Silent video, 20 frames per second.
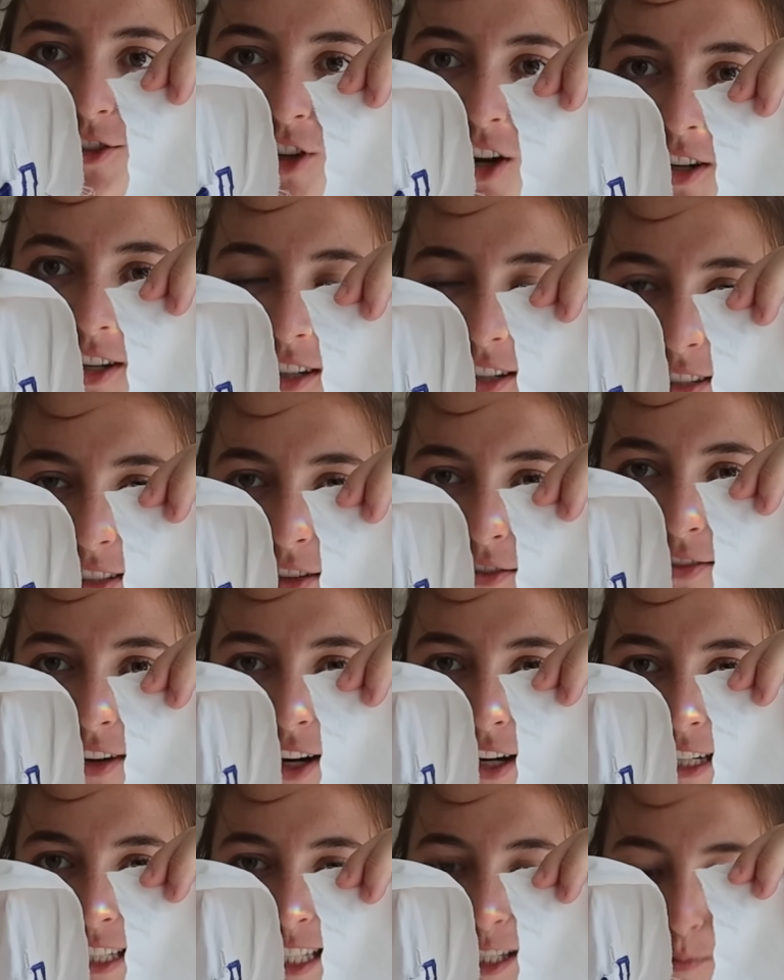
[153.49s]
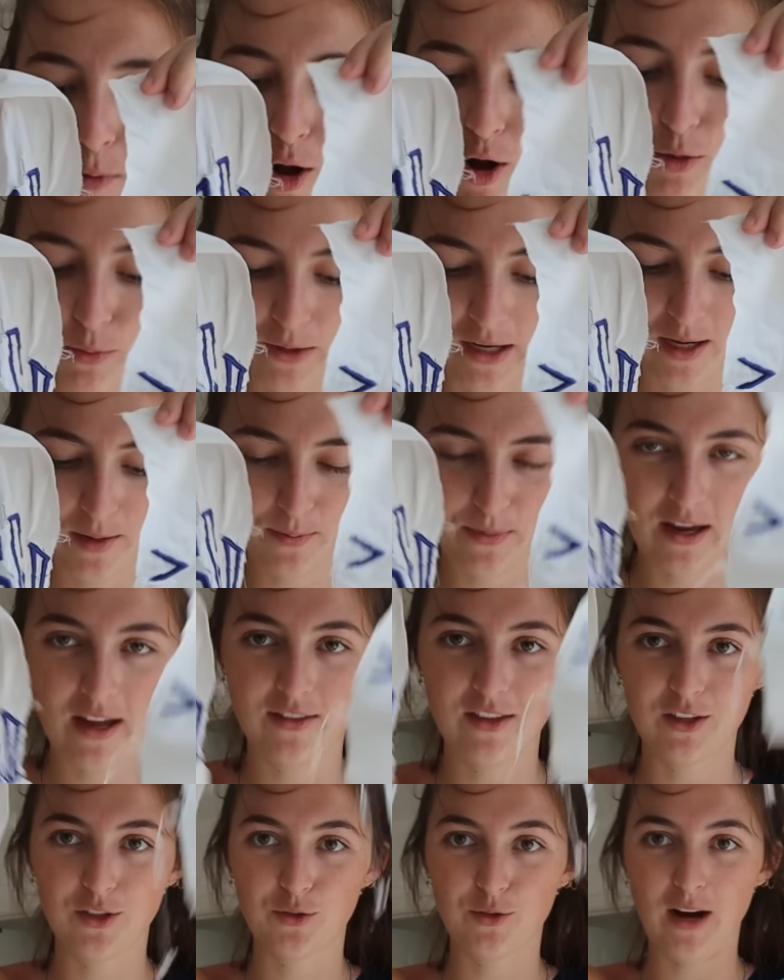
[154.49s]
Started as a very small rip,
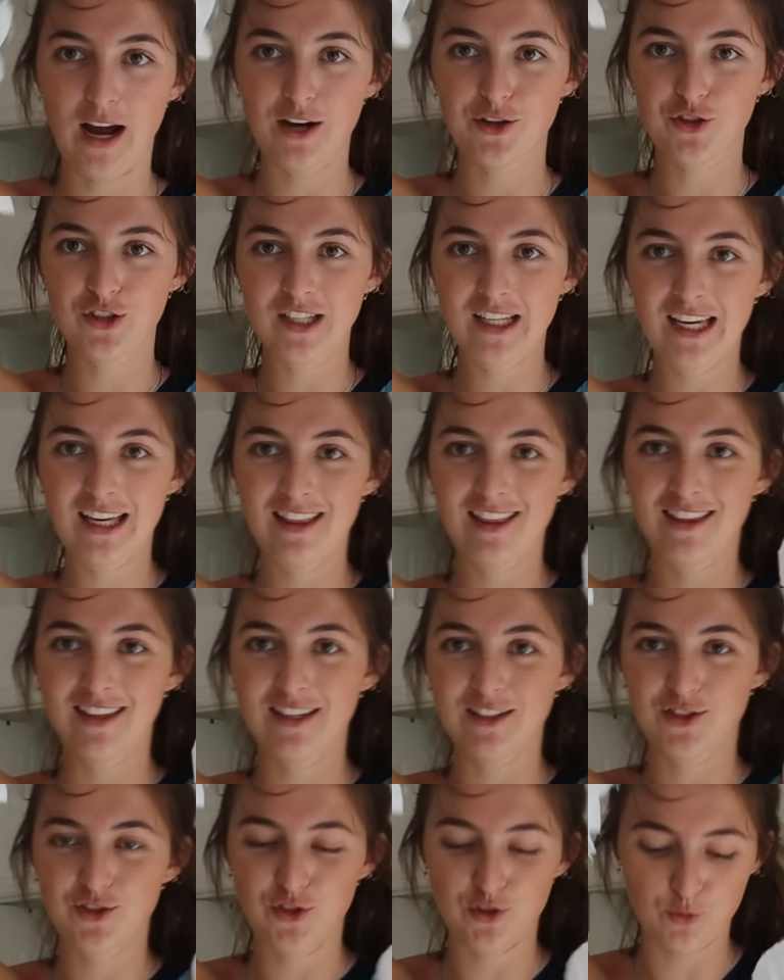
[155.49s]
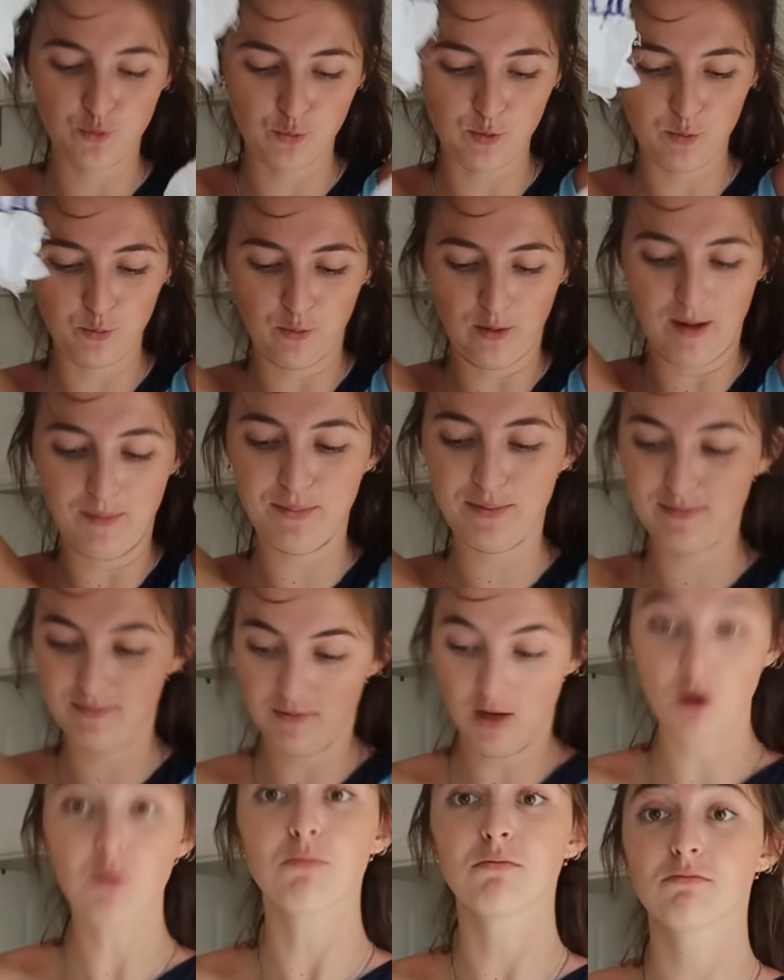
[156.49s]
and then gradually this just would rip.
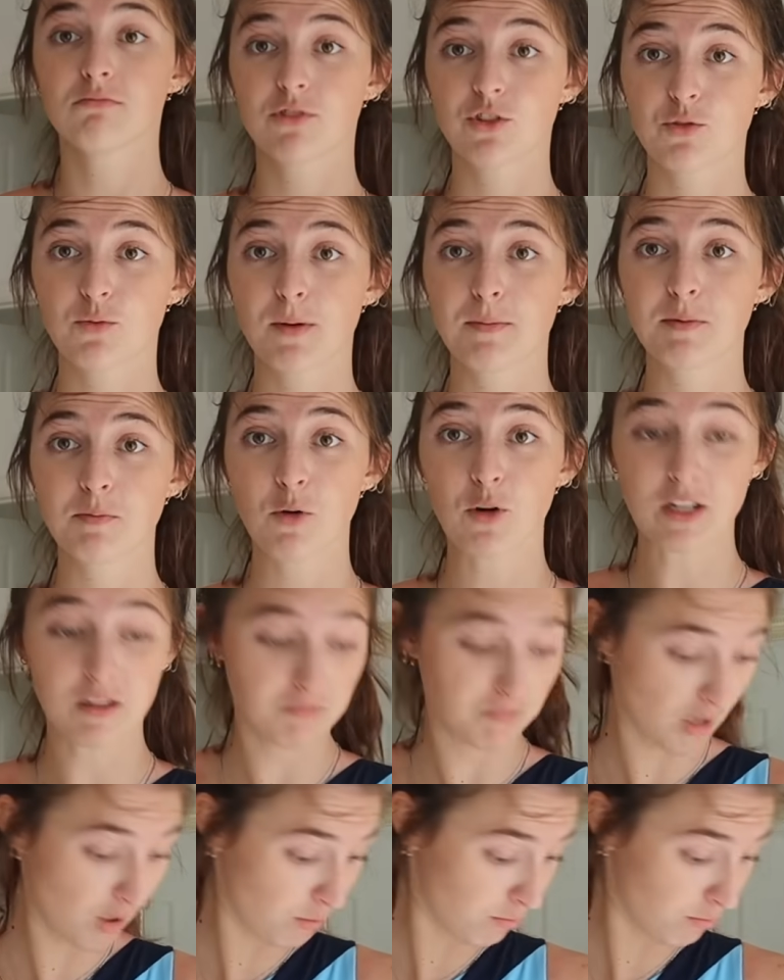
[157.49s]
Oh, just ripped more.